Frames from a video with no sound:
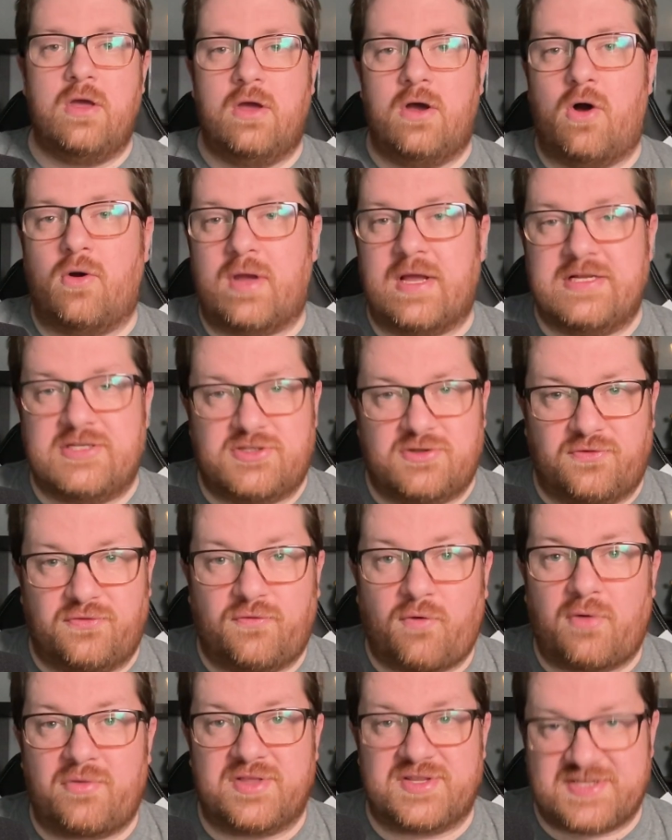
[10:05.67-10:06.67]
Okay, so
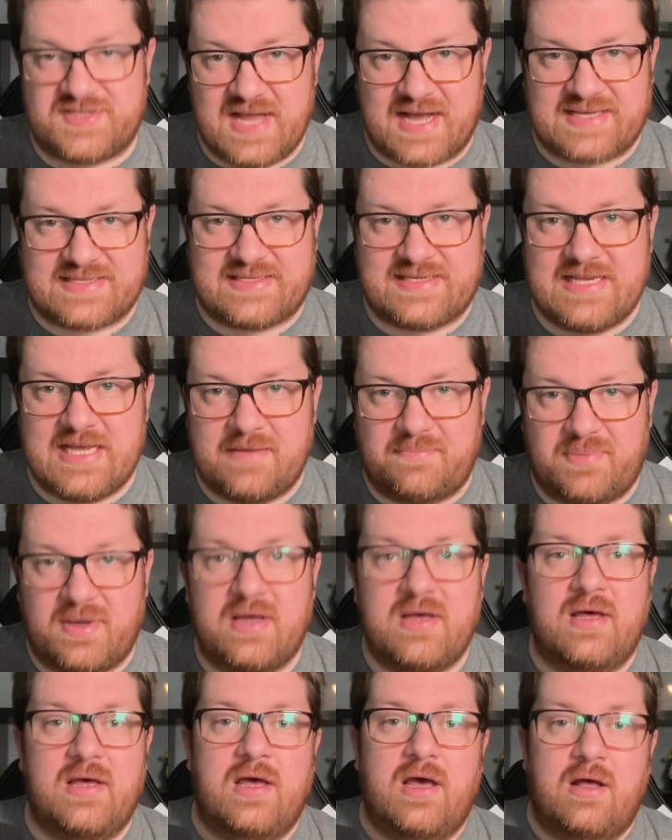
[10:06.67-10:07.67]
for this next tip,
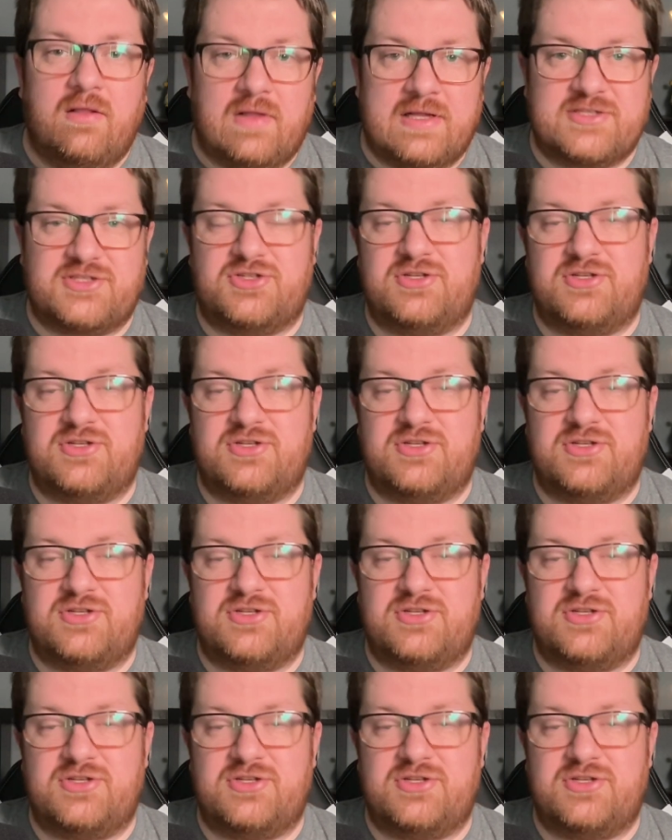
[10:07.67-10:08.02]
let's